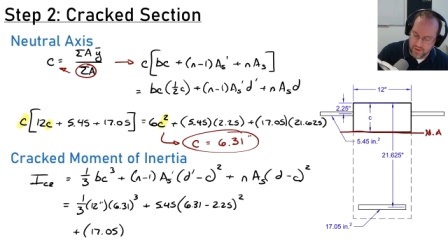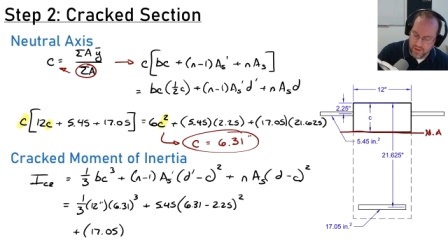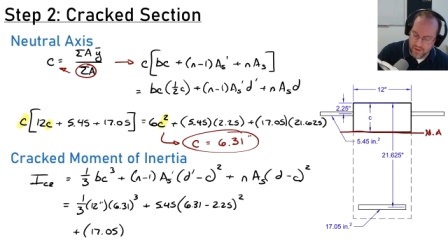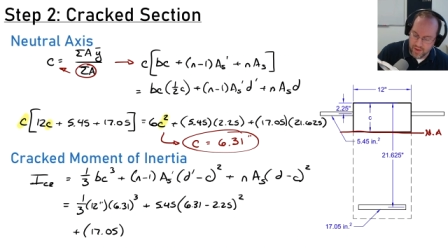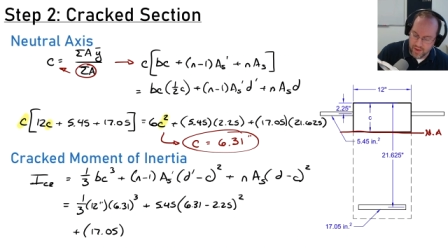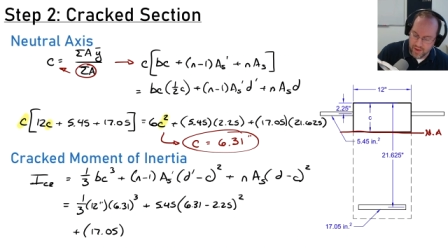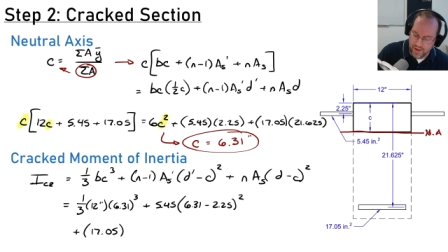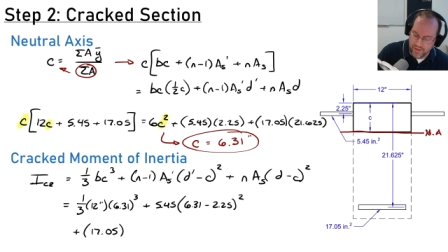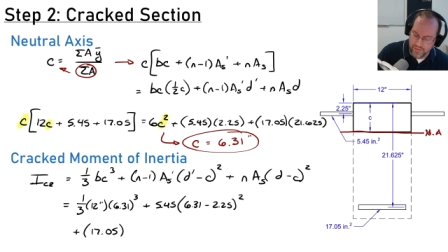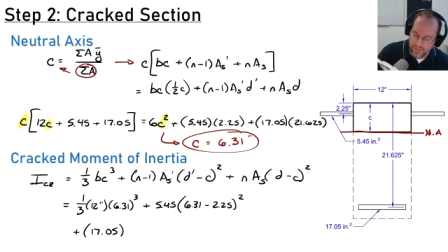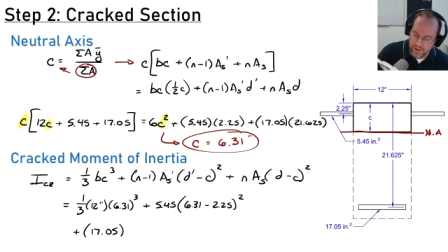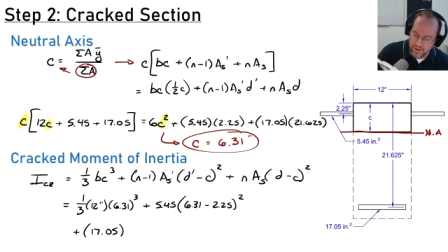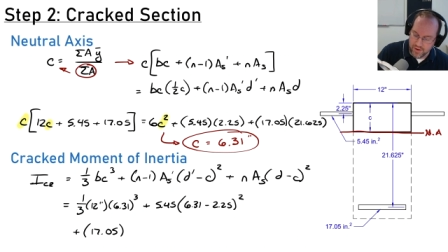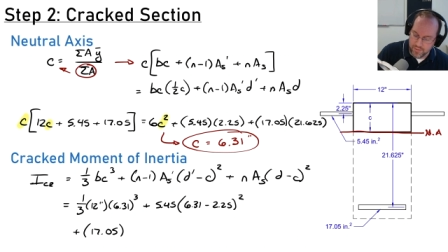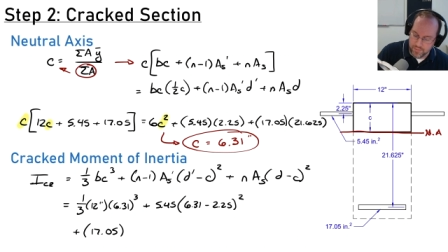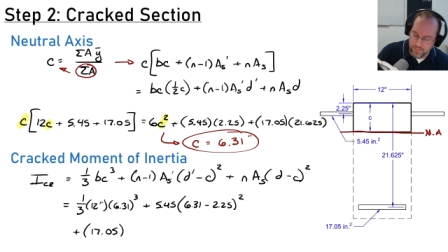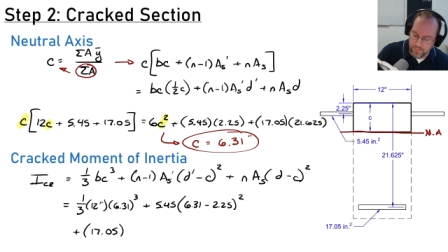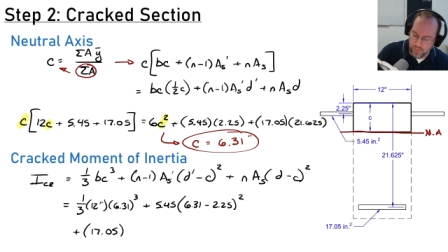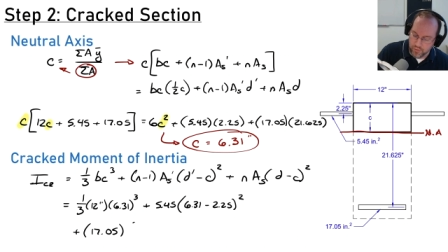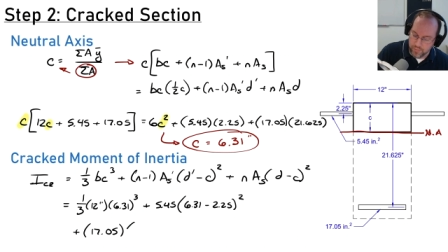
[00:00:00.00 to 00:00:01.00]
and
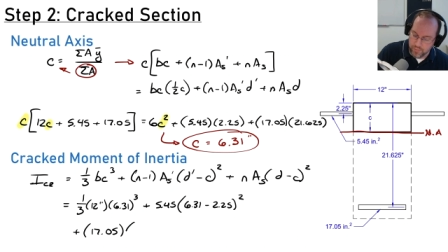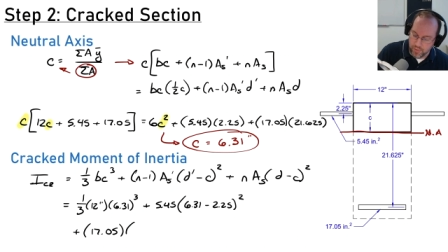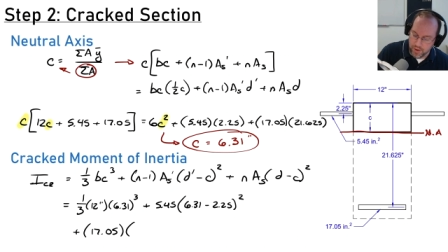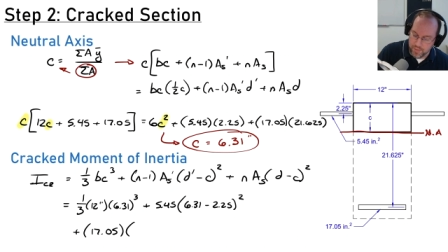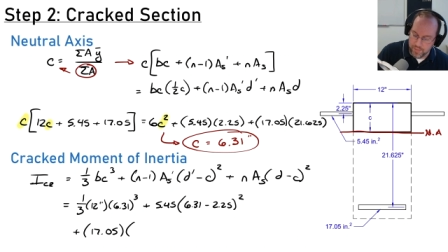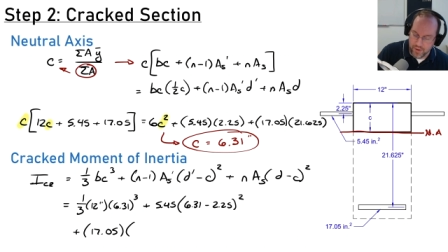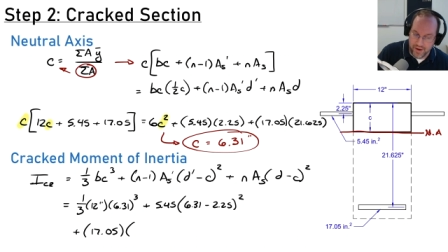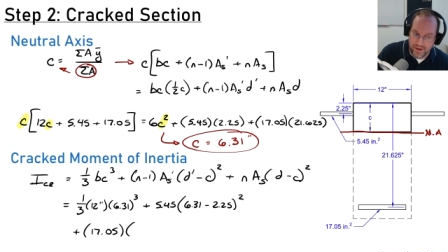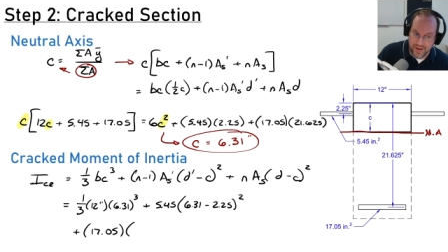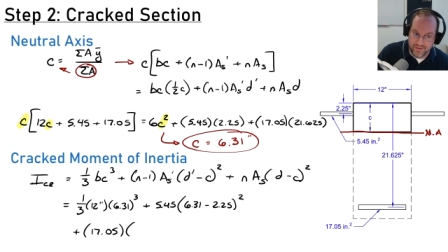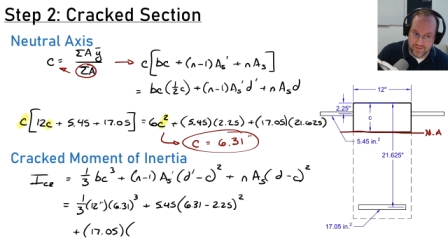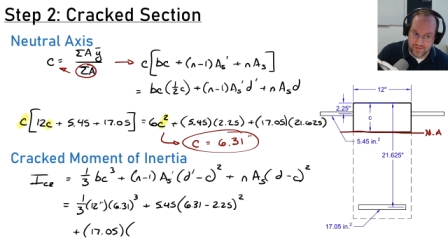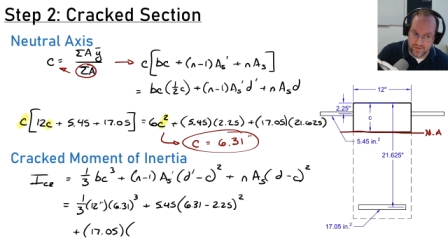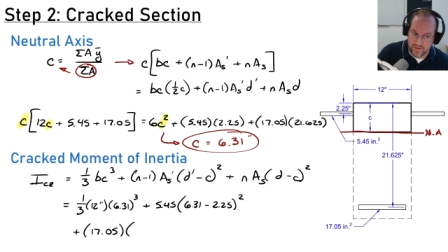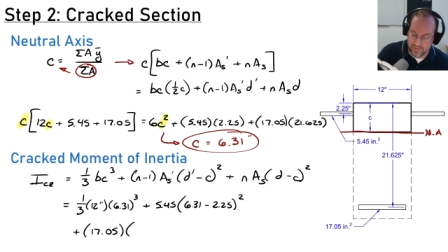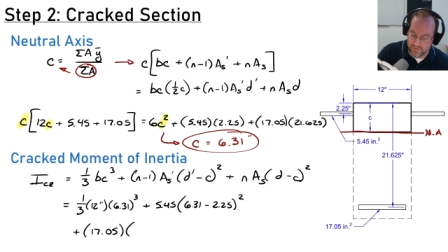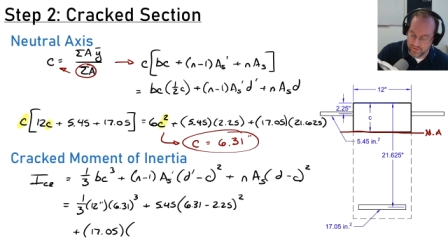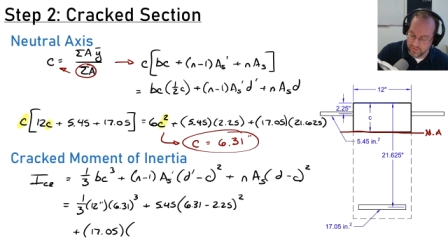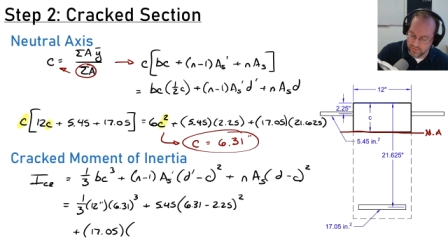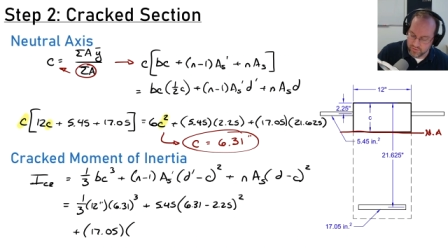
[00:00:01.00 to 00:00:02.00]
then multiplied by its
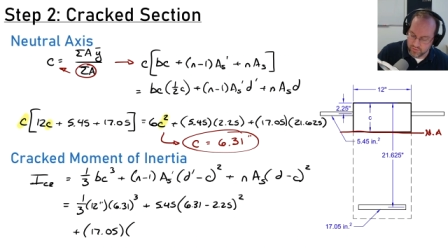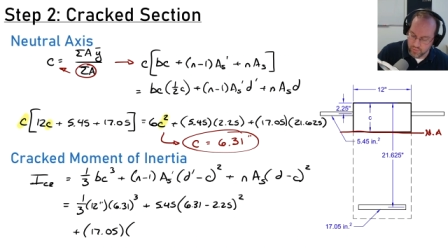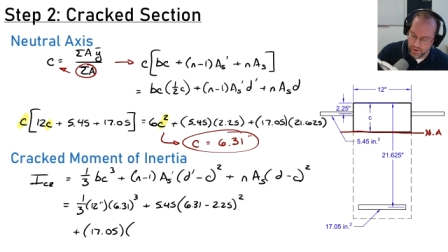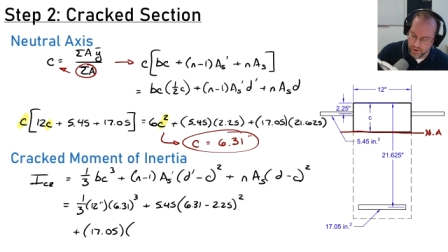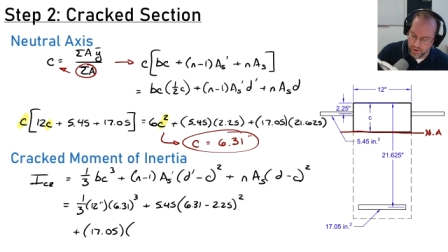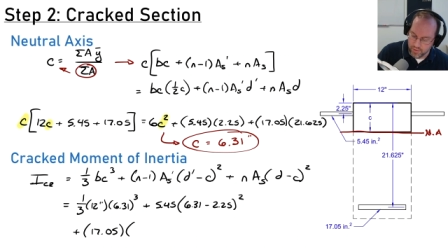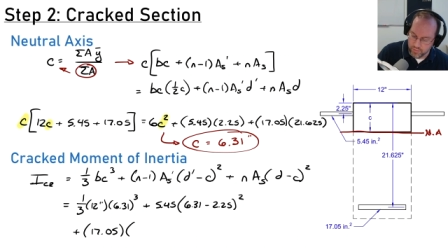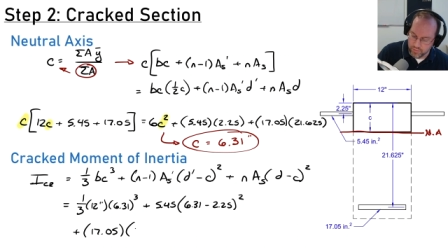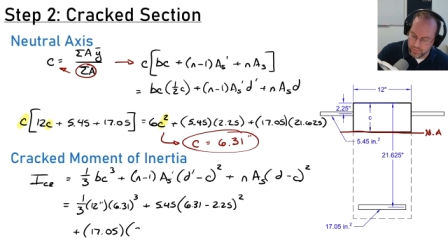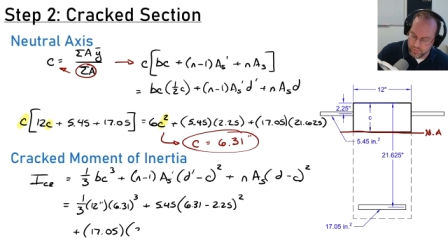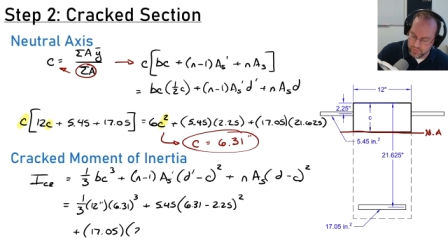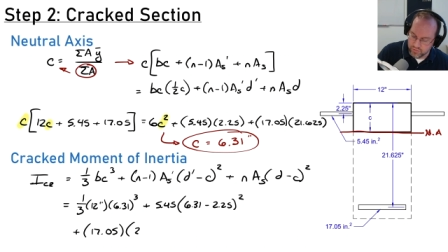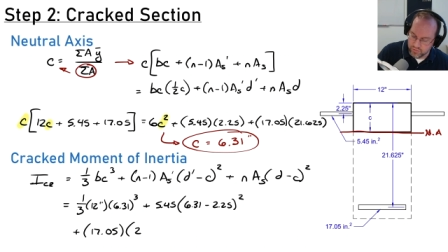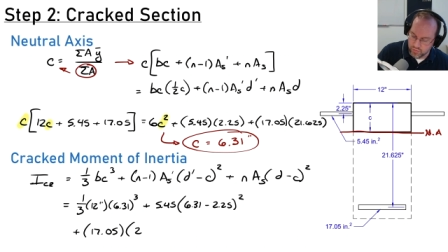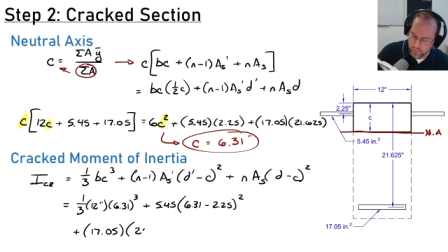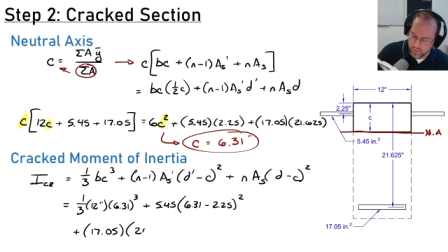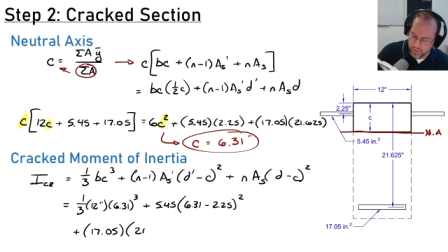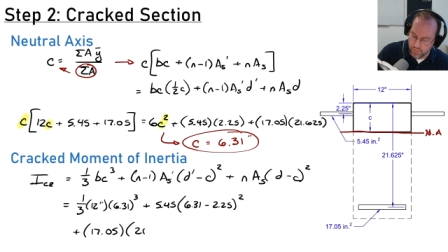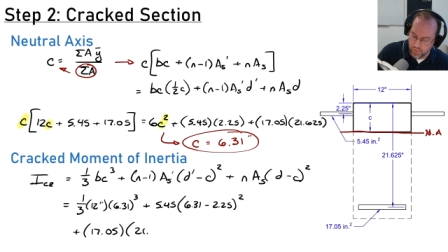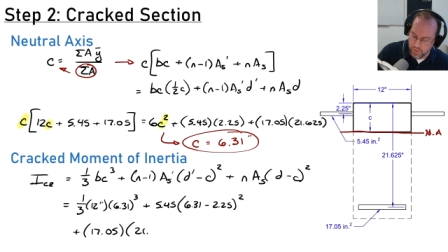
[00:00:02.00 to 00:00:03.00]
distance squared, which is
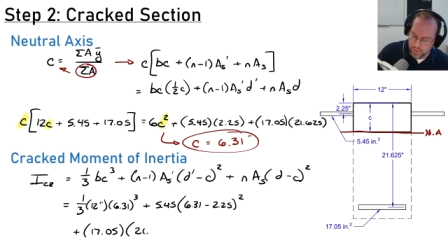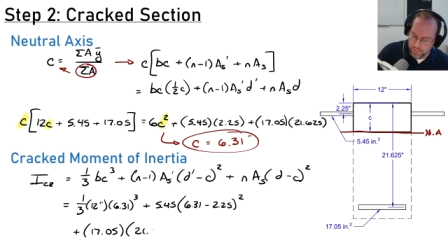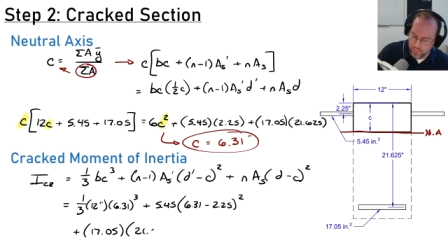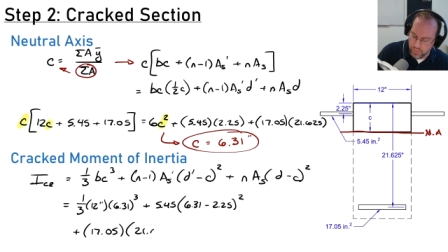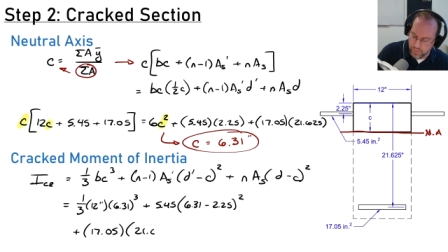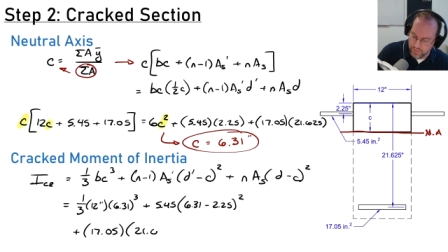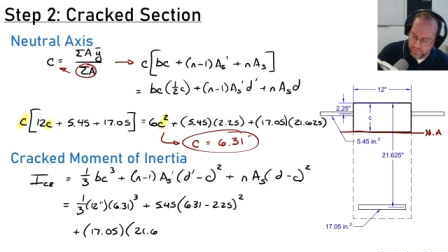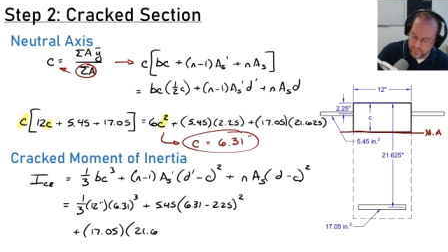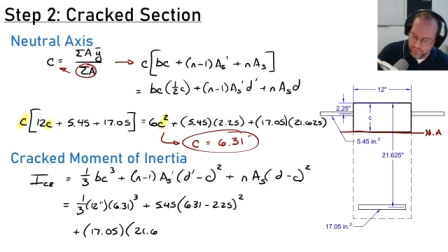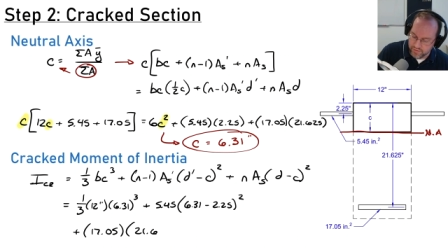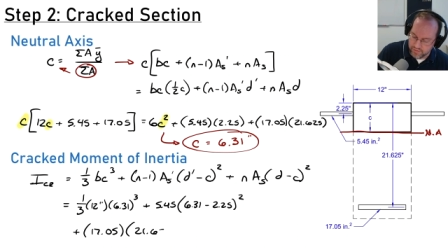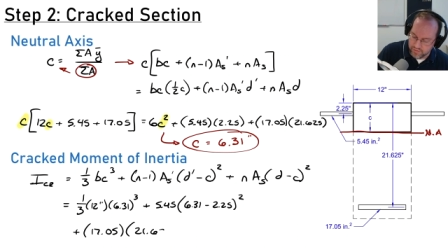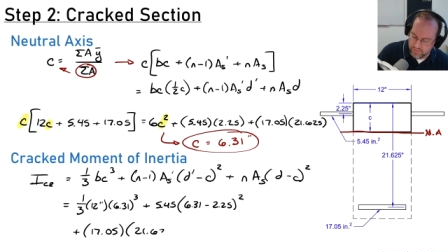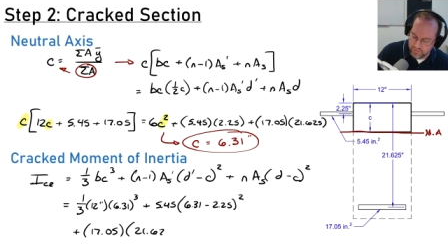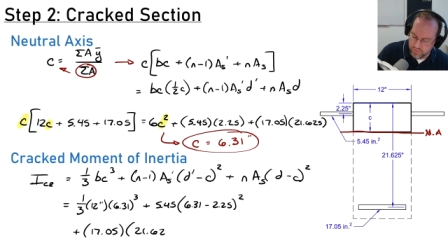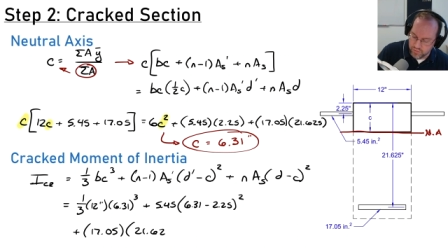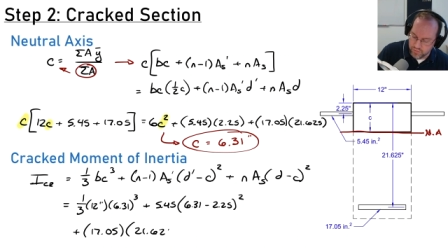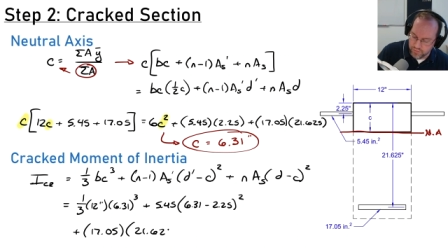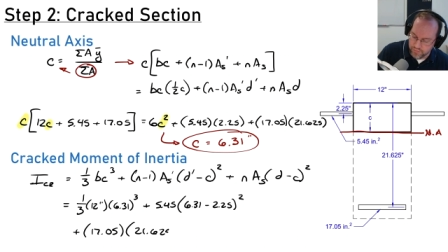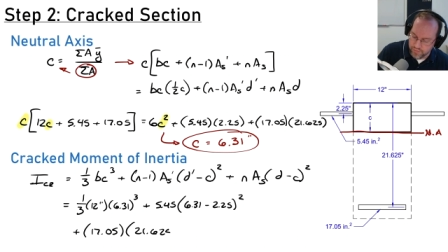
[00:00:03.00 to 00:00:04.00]

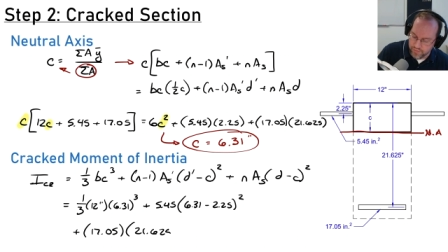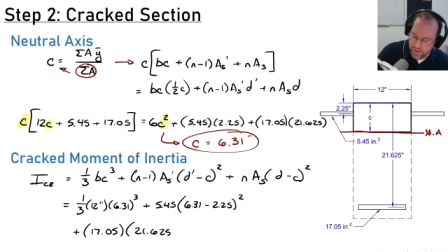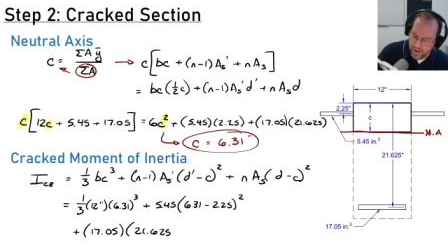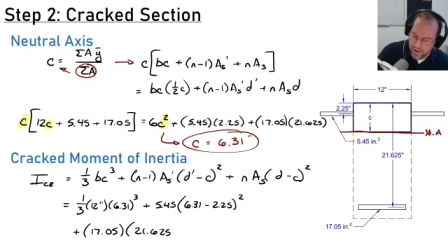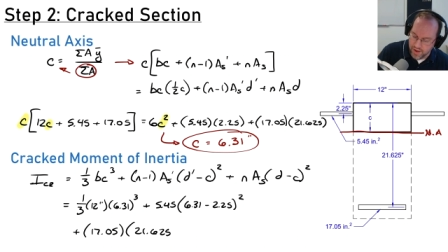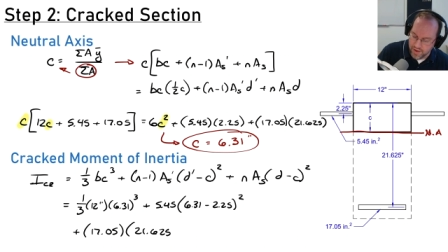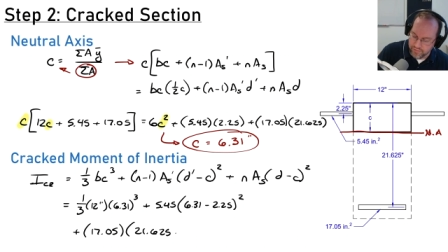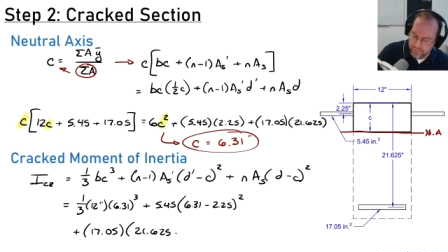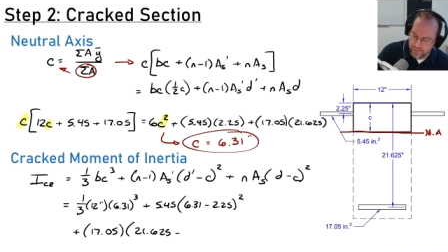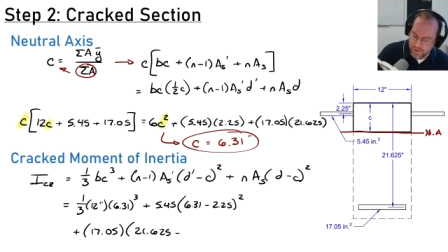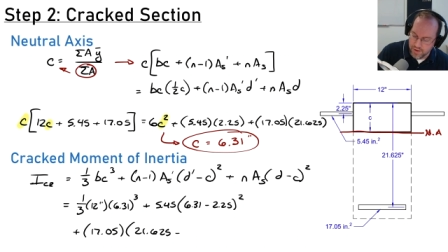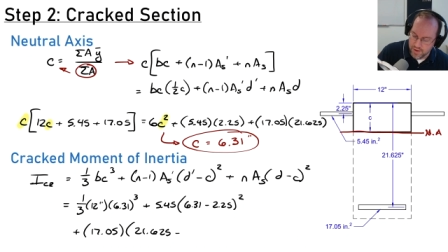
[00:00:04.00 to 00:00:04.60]
21.625